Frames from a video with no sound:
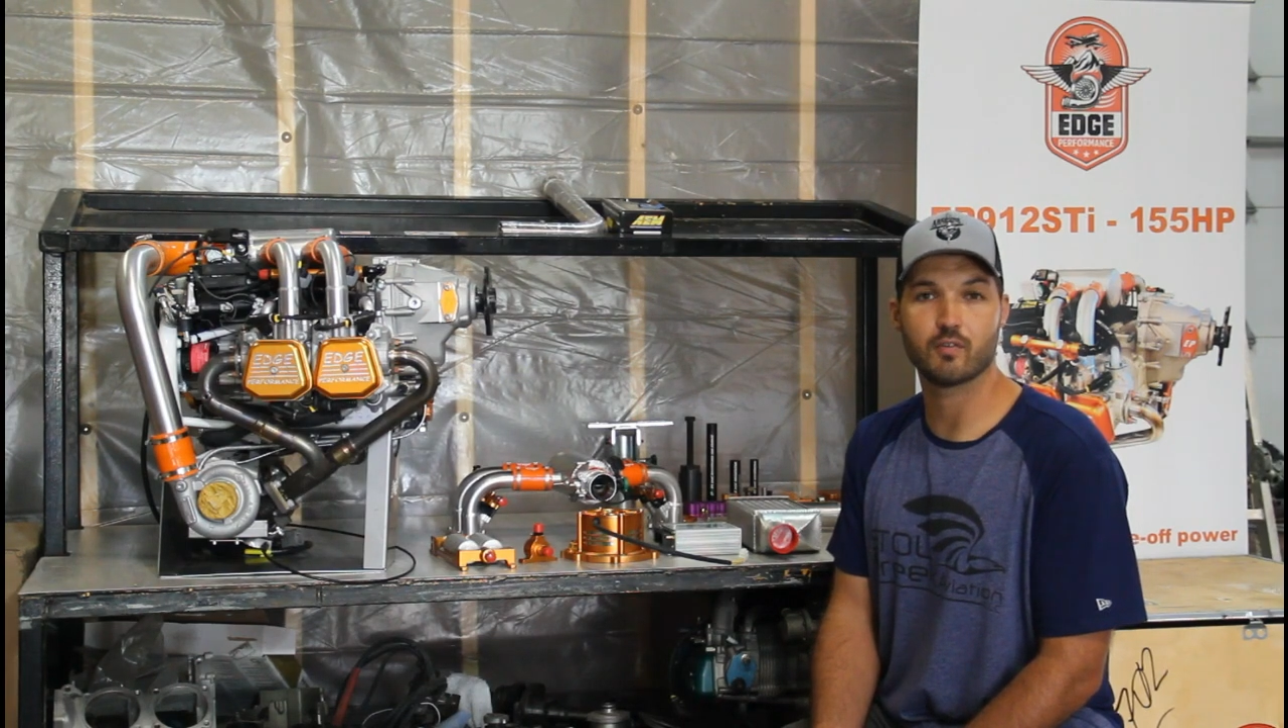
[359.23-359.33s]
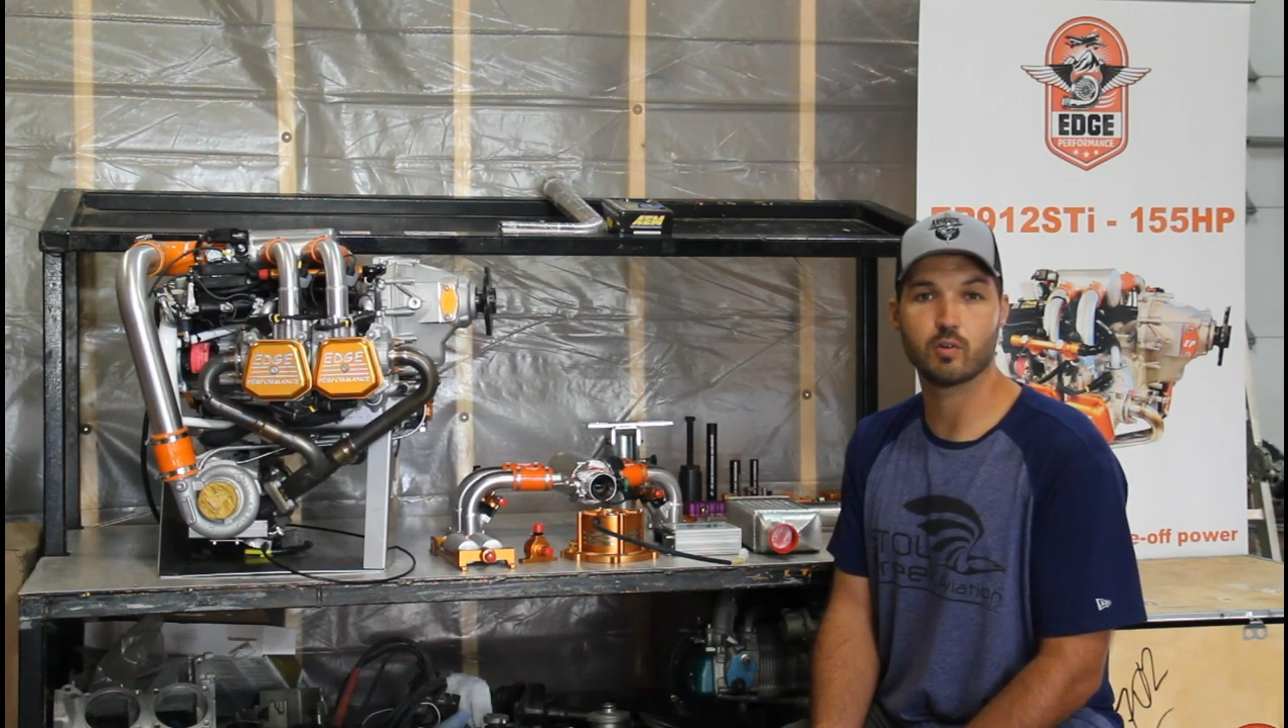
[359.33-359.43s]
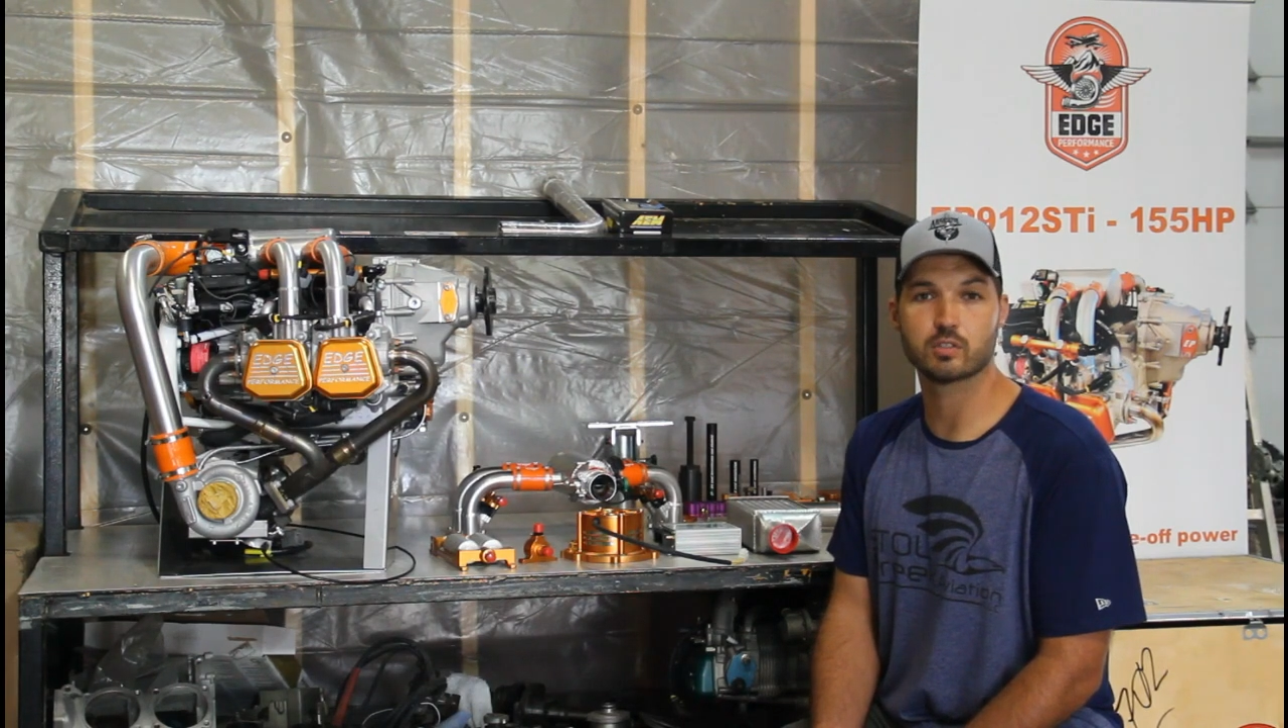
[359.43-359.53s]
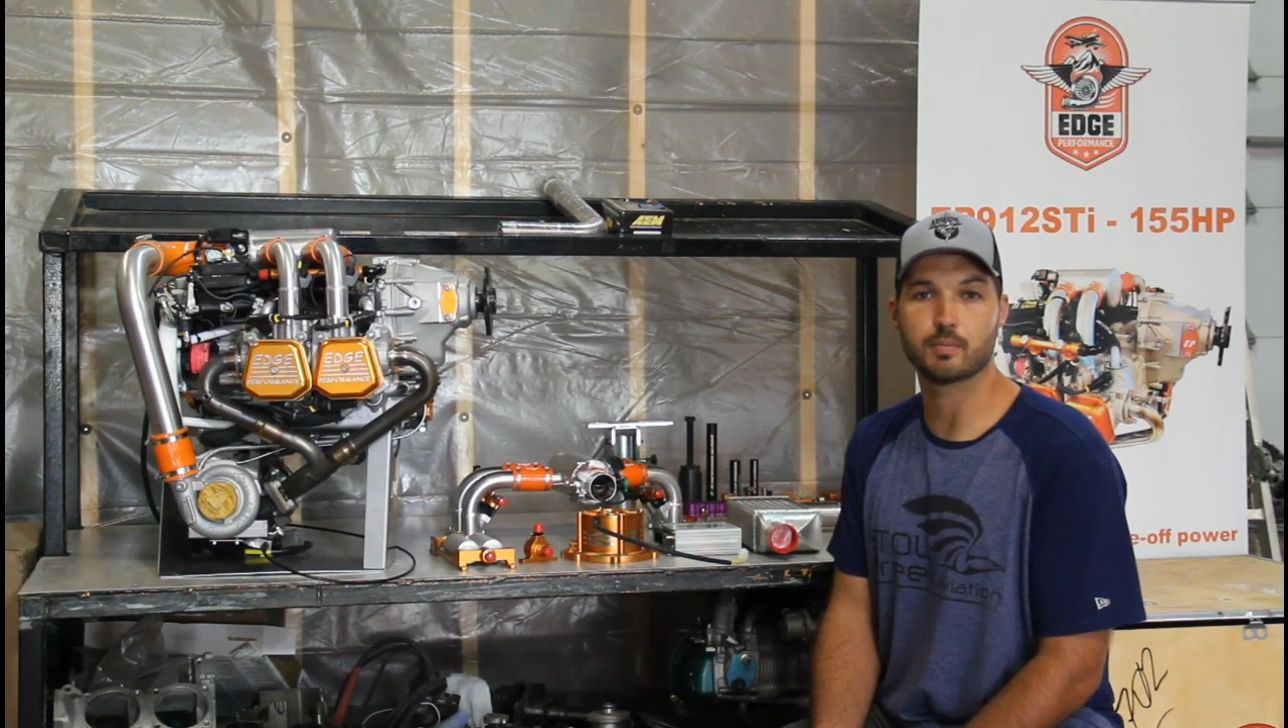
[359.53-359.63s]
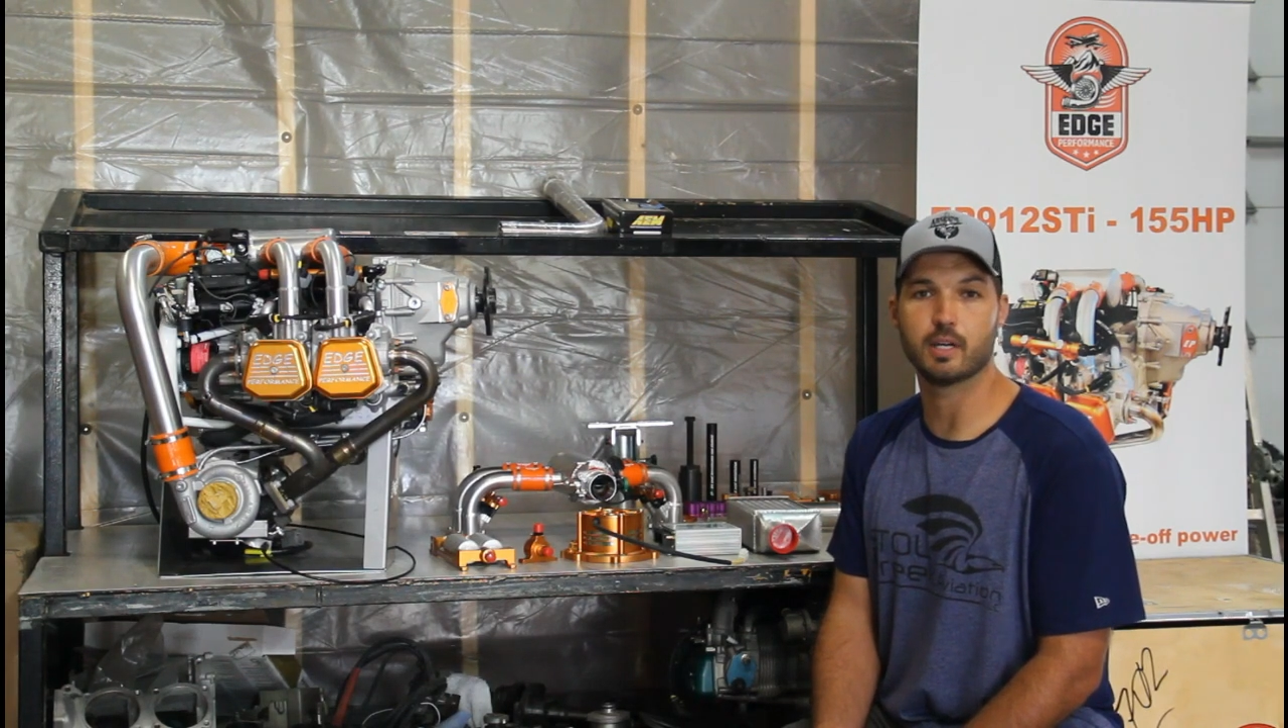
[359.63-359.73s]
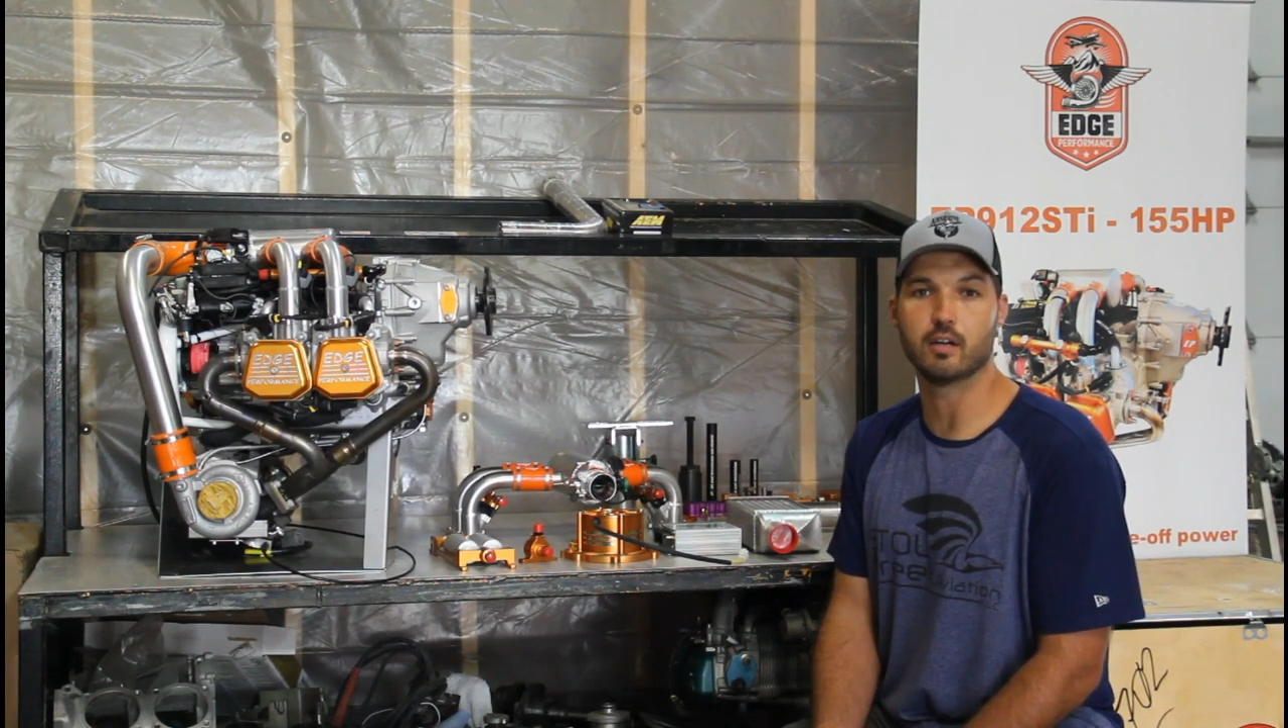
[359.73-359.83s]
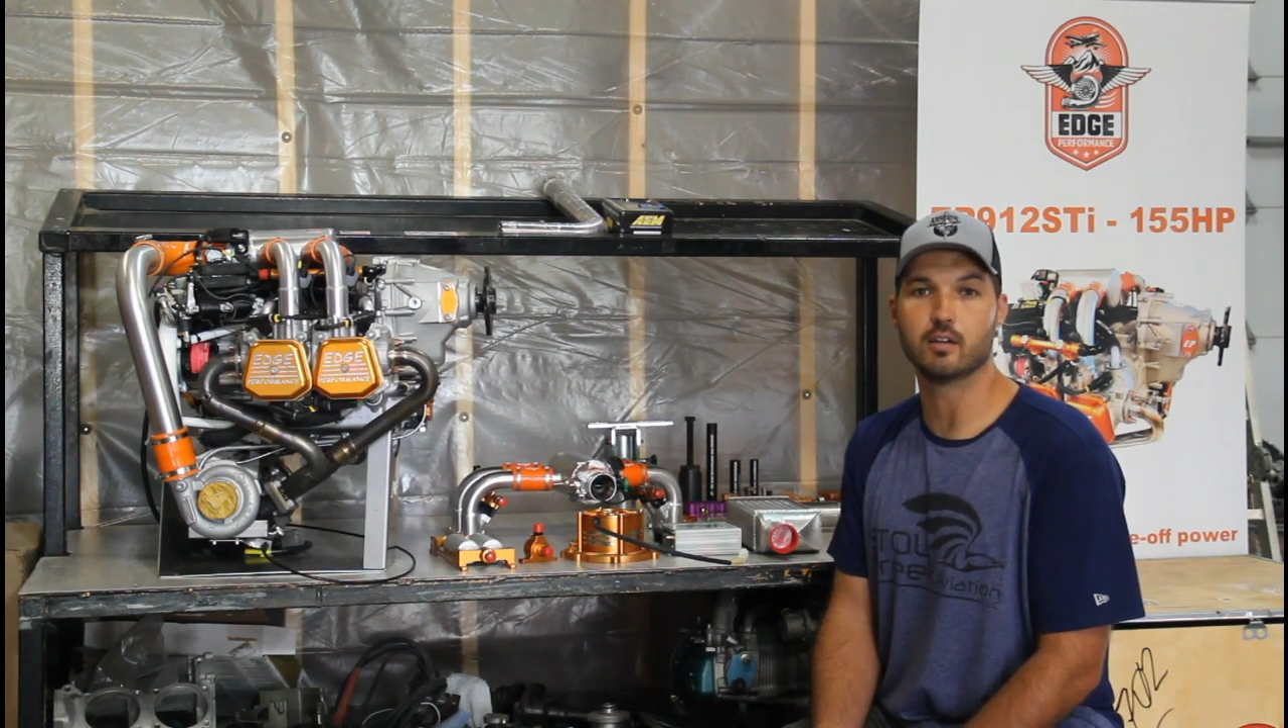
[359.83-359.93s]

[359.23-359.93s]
horsepower.